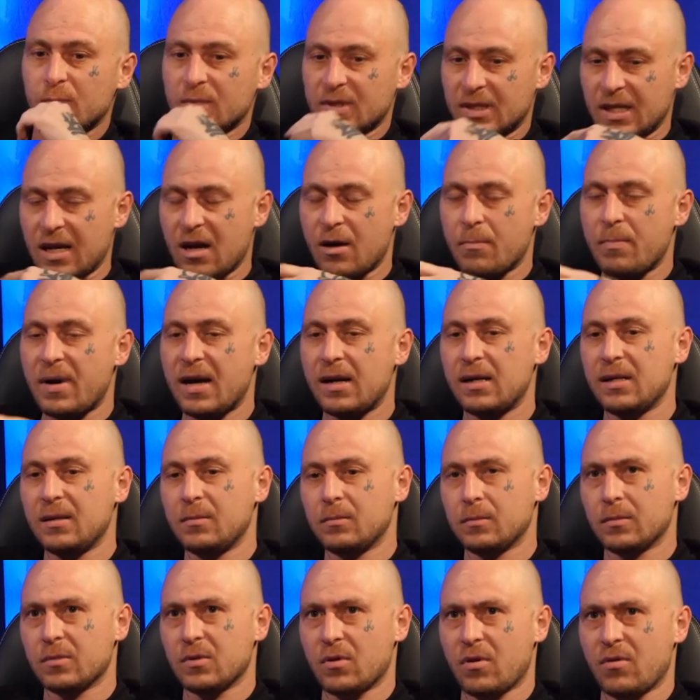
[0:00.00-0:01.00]
So I battled
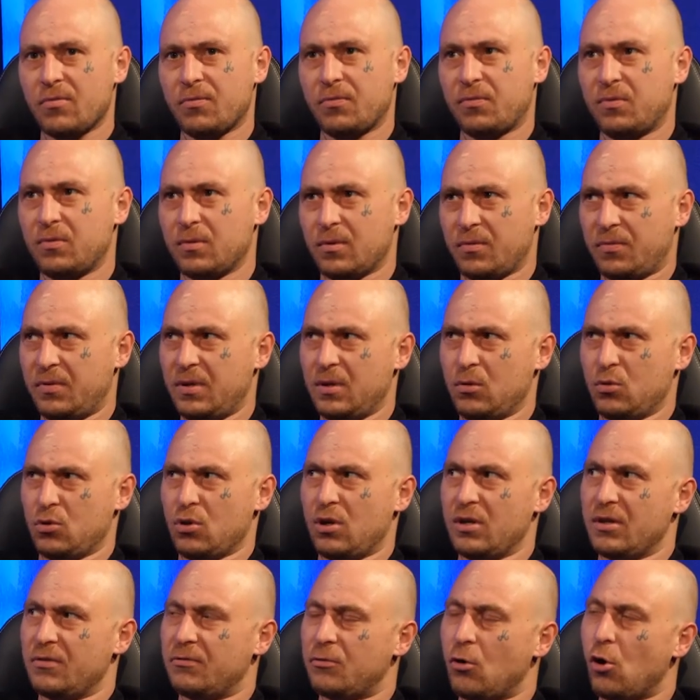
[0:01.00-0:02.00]
him, I think it was
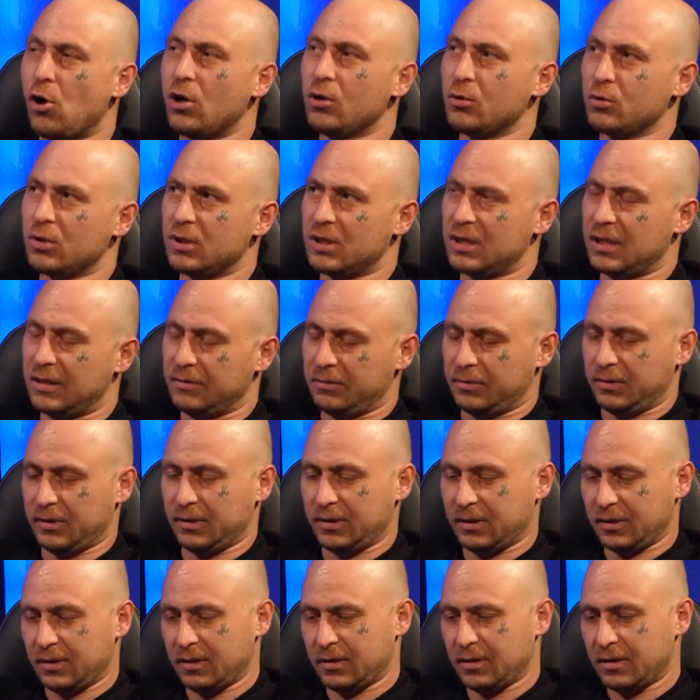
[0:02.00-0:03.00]
like the finals or
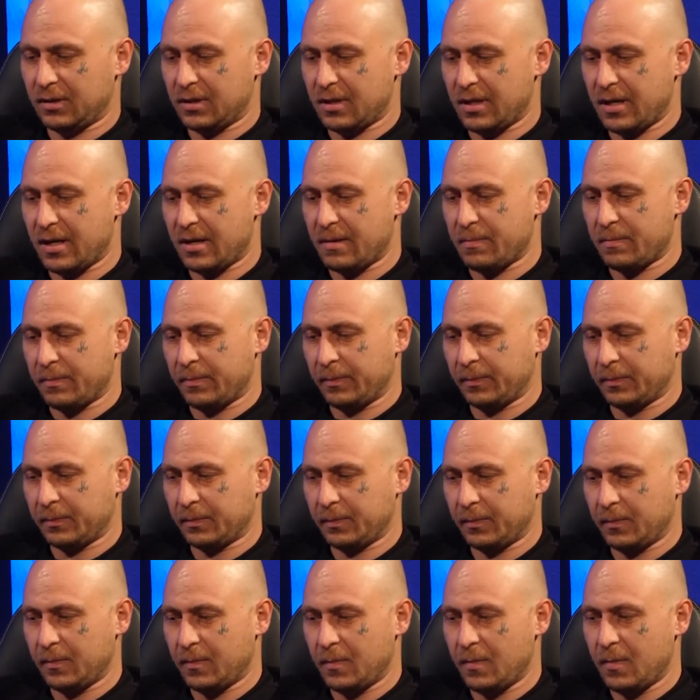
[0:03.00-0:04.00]
something. And
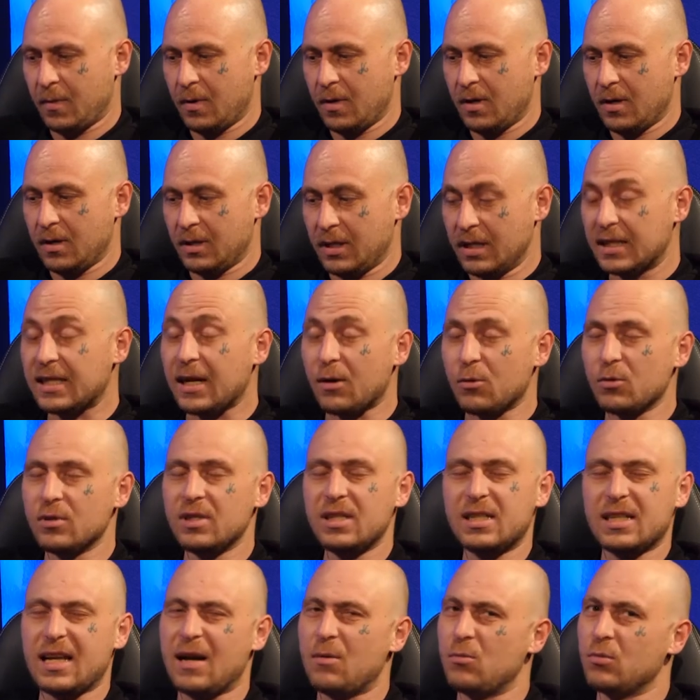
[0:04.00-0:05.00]
this
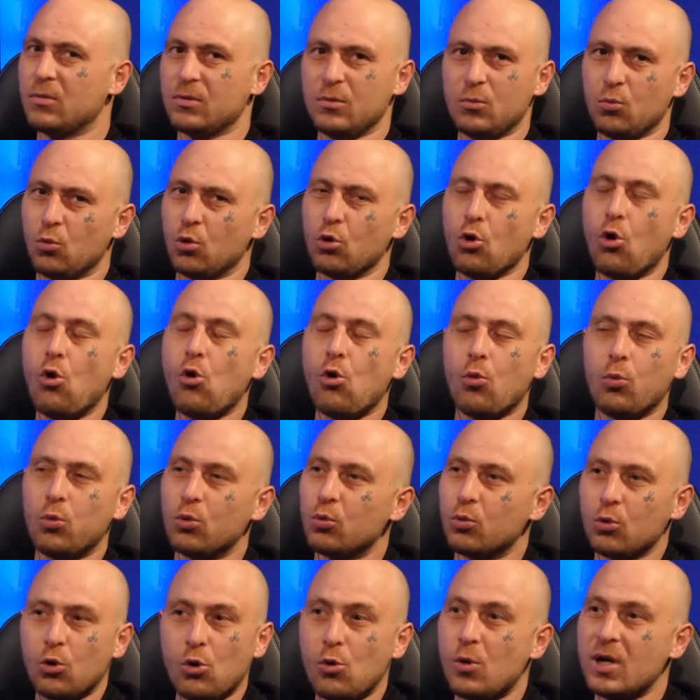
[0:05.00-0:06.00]
cunt would
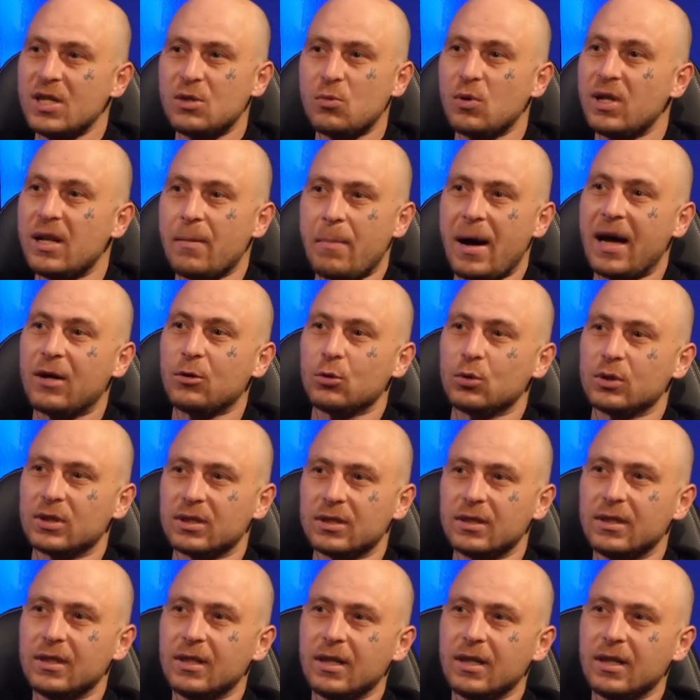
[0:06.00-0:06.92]
always win the battles.